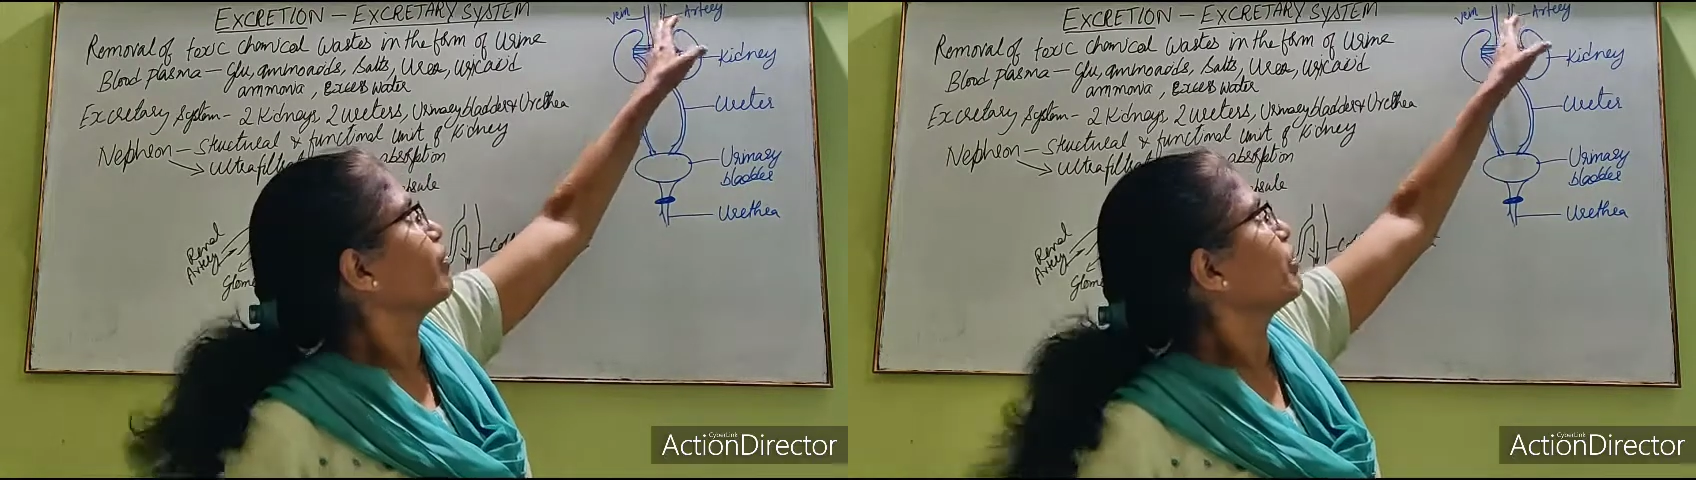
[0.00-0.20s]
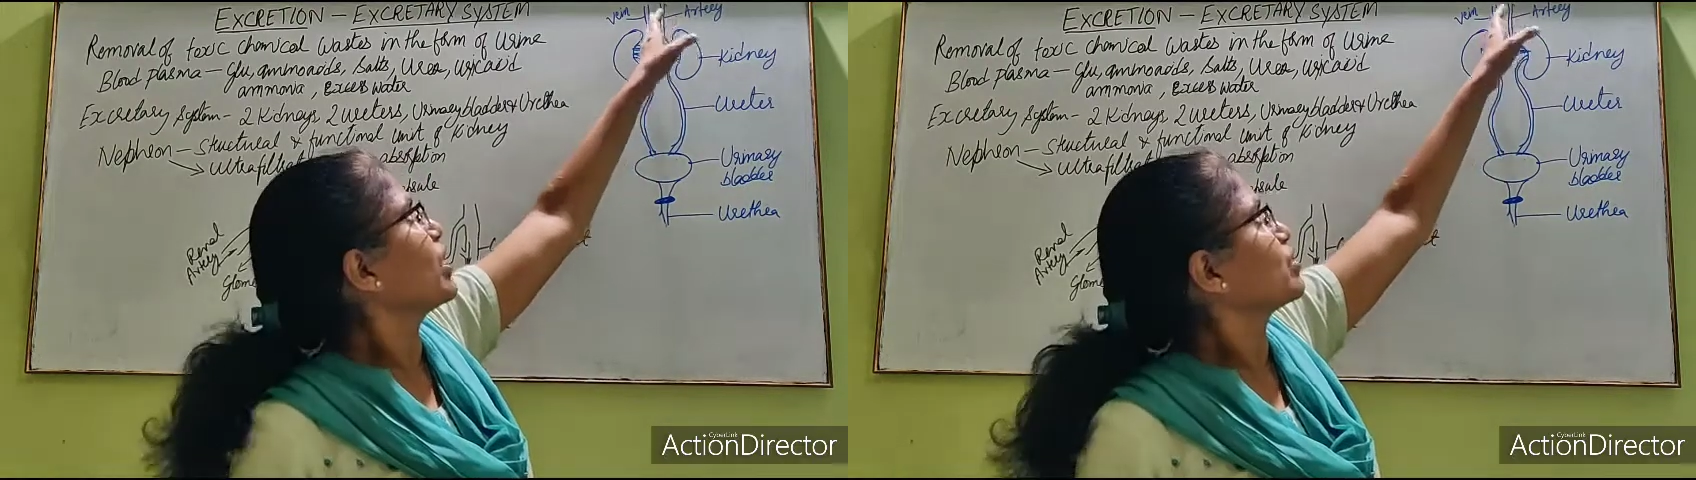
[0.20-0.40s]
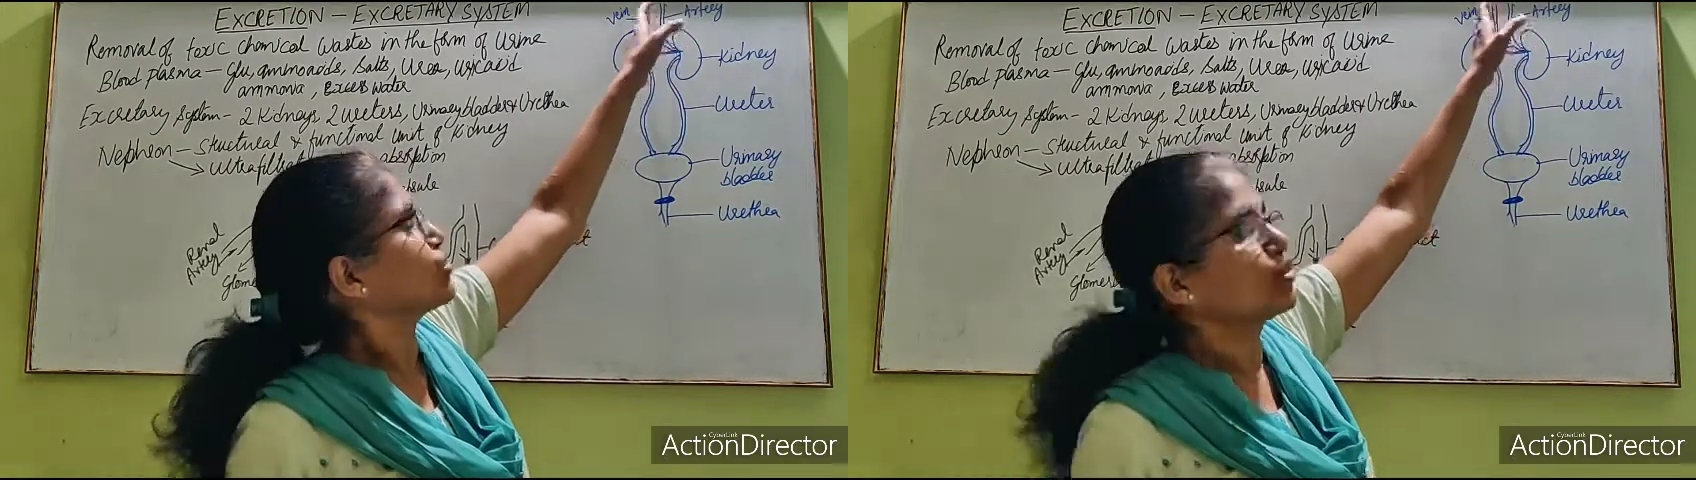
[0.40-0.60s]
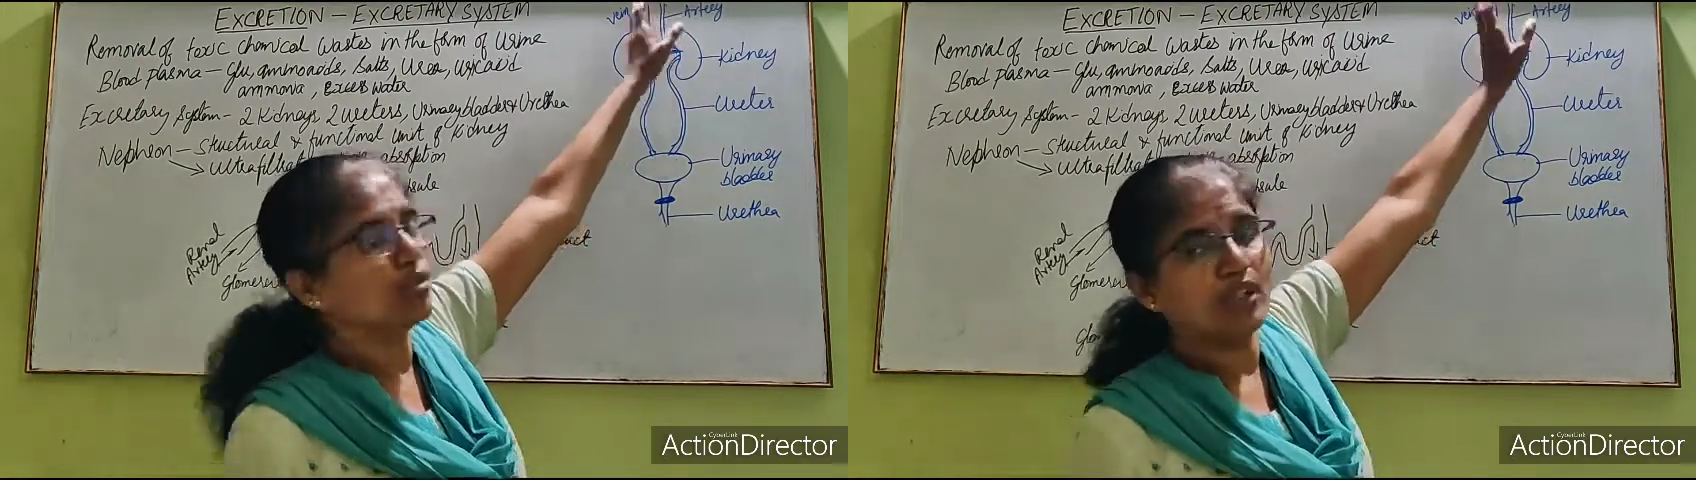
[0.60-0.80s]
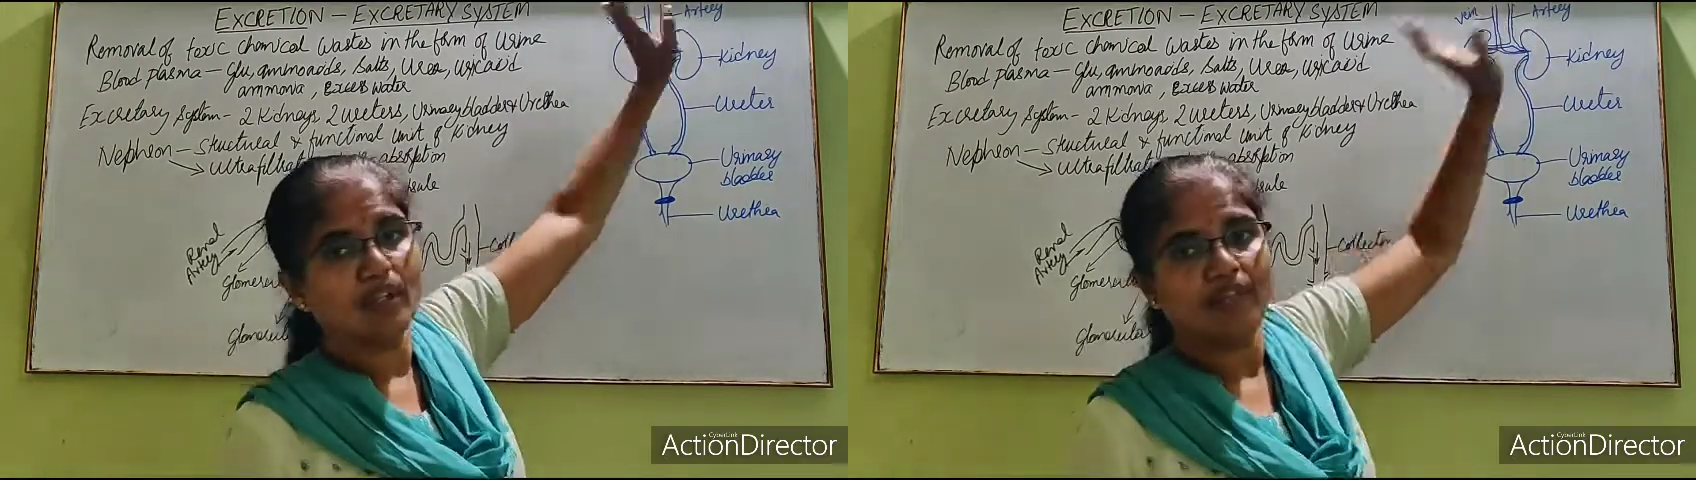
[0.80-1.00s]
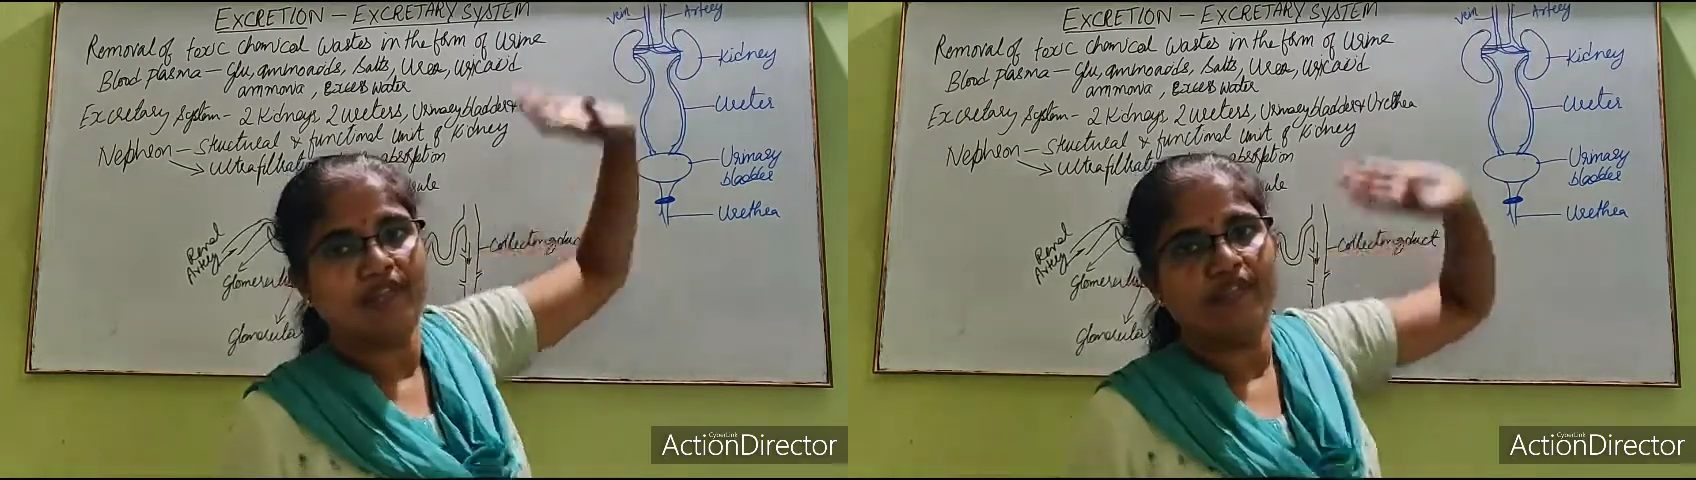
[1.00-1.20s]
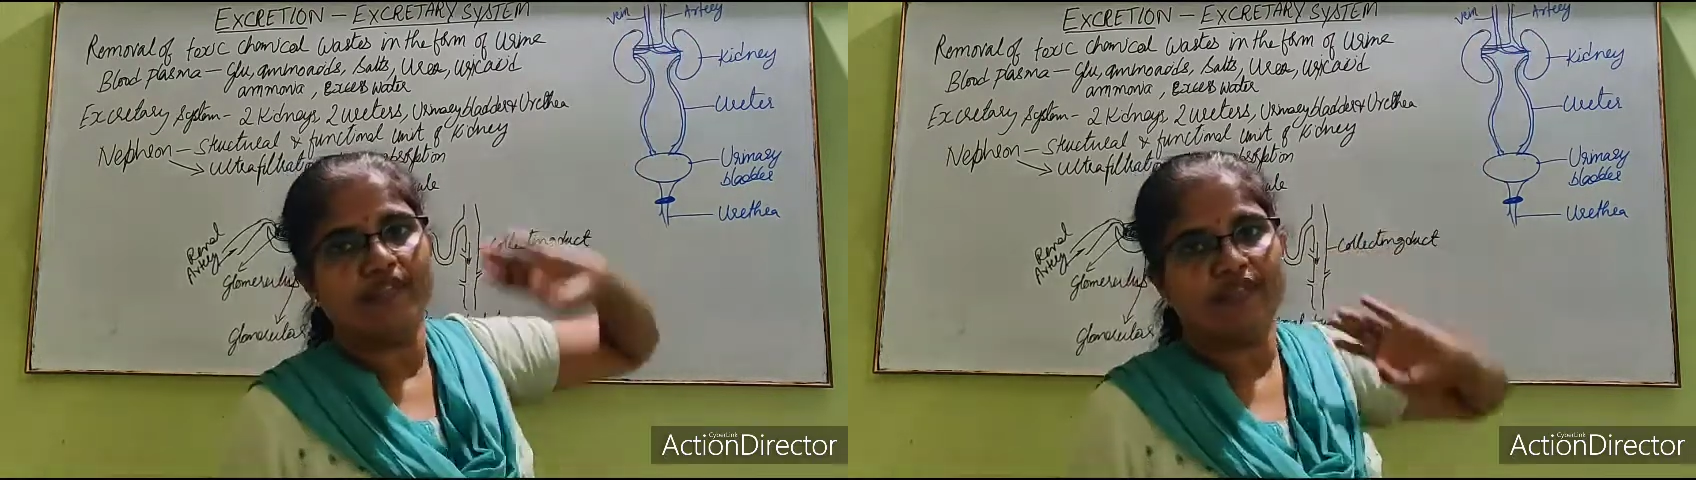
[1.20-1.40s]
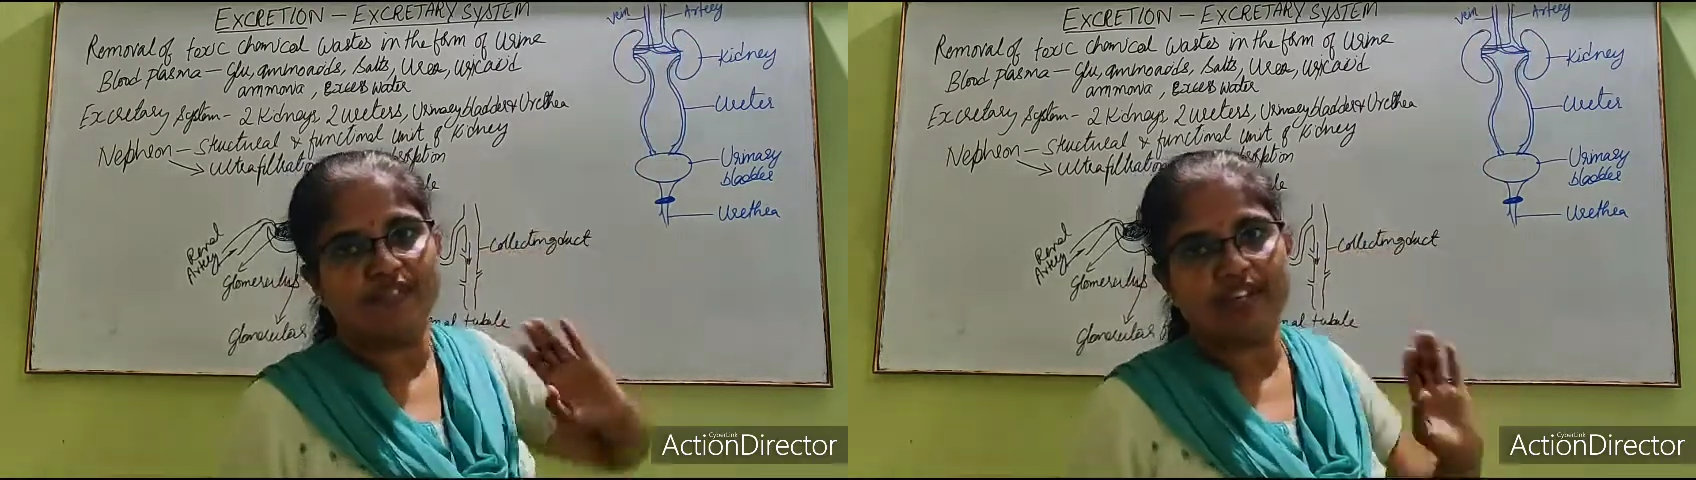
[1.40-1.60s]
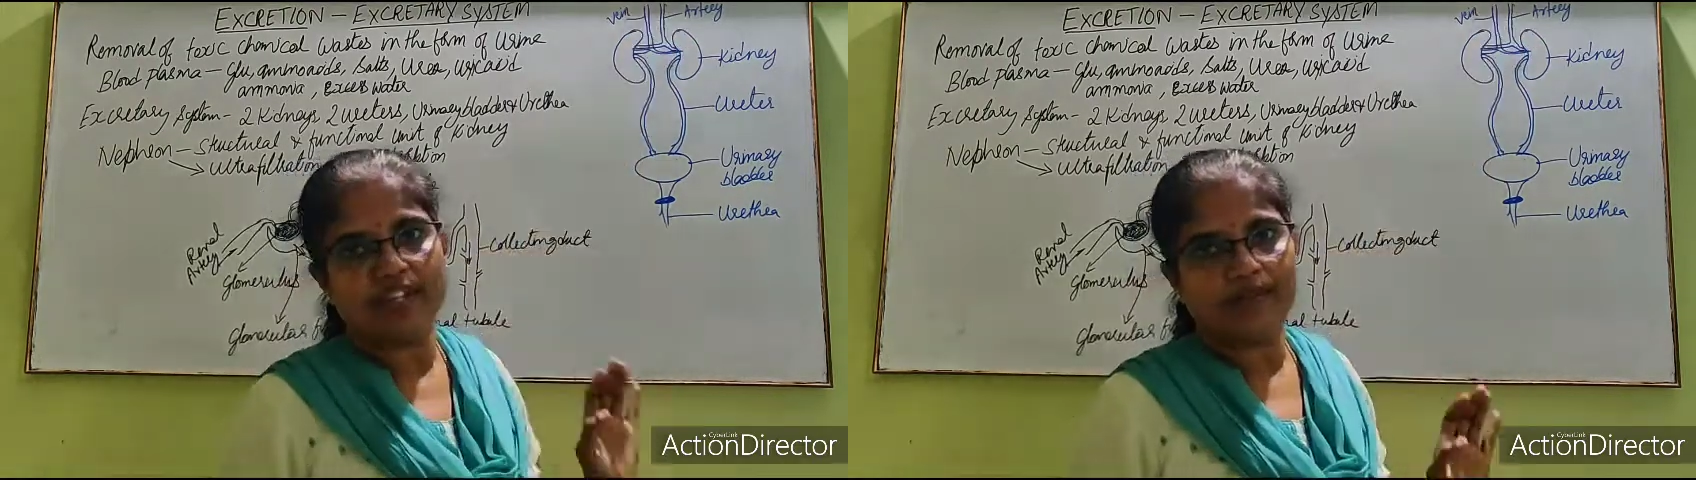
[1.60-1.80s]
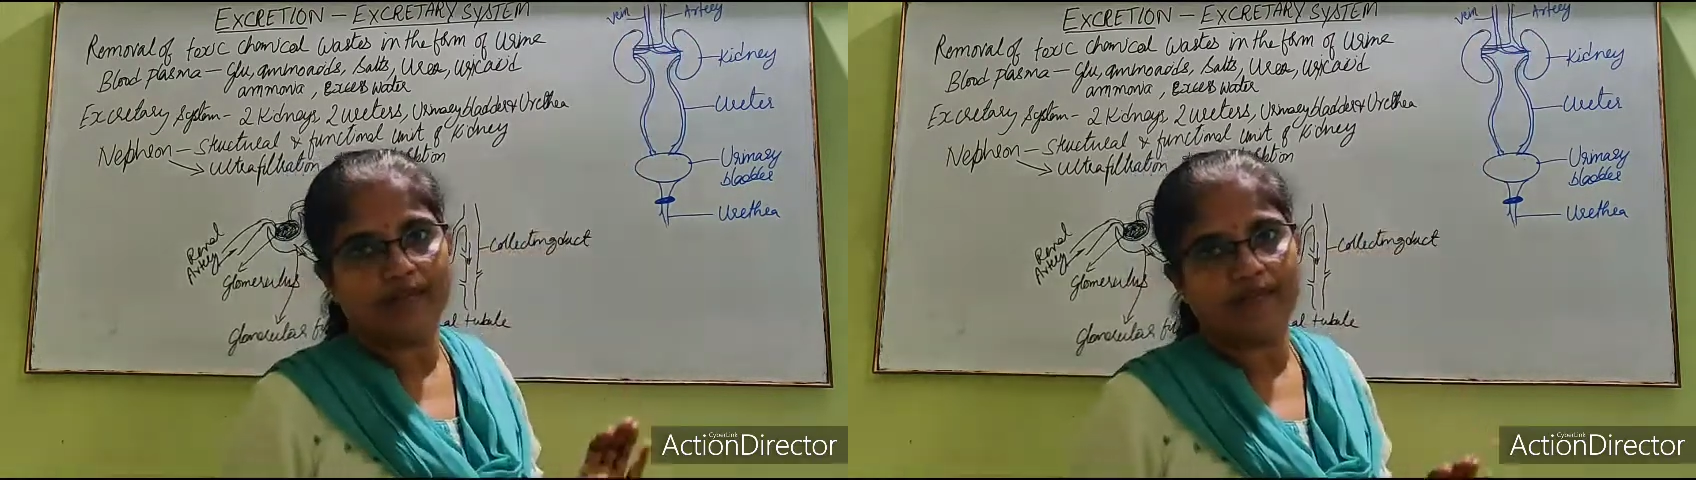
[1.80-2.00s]
passes through the
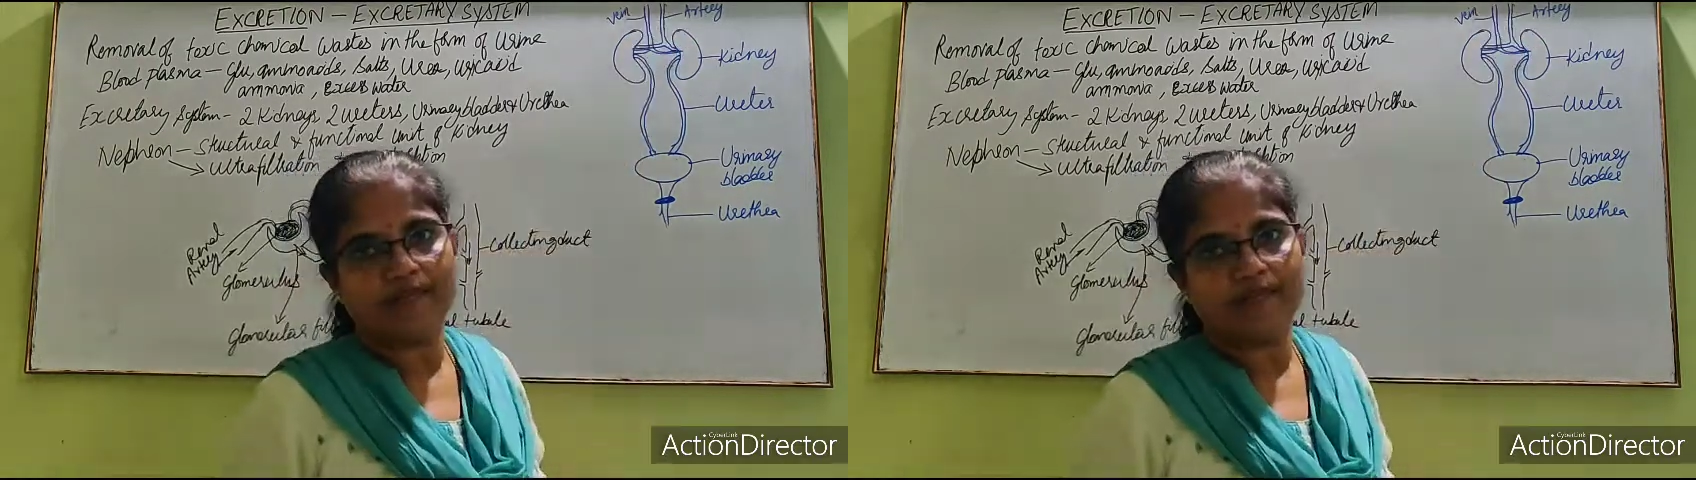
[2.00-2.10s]
vein